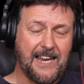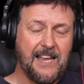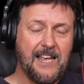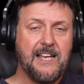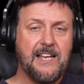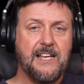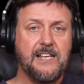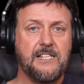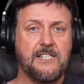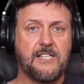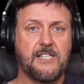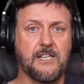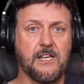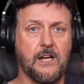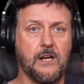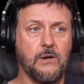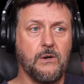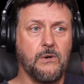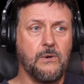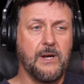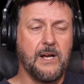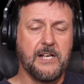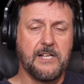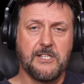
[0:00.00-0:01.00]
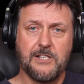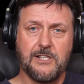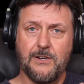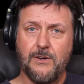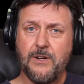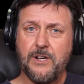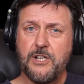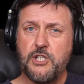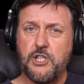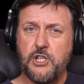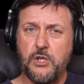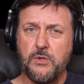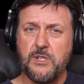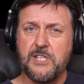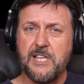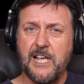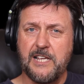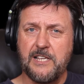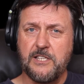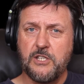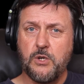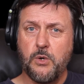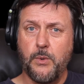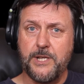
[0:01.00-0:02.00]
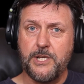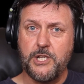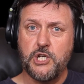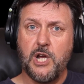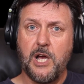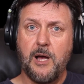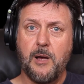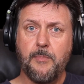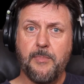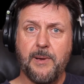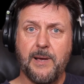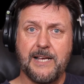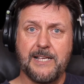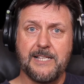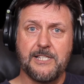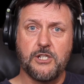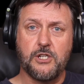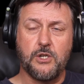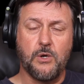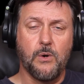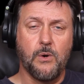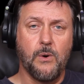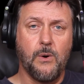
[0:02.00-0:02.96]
So as long as you set Twitch up as your